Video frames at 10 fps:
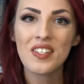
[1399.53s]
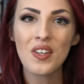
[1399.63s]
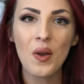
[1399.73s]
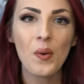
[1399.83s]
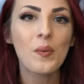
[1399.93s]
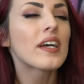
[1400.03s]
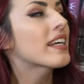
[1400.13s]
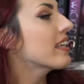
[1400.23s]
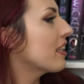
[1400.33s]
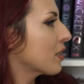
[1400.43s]
so
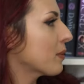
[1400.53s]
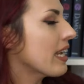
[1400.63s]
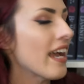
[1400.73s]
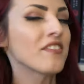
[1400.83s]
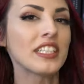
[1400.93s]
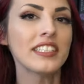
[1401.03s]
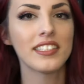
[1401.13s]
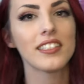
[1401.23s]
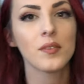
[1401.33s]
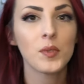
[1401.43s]
here we have
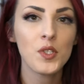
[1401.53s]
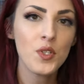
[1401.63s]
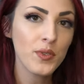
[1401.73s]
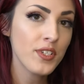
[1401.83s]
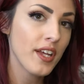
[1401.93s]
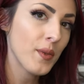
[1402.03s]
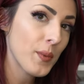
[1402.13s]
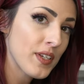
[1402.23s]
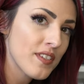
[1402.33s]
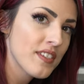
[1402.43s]
it. I'm gonna scooch out of the
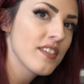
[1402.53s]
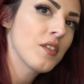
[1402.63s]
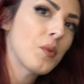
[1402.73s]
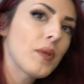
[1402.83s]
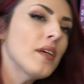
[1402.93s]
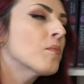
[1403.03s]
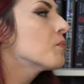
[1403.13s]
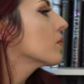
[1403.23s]
way just a little bit.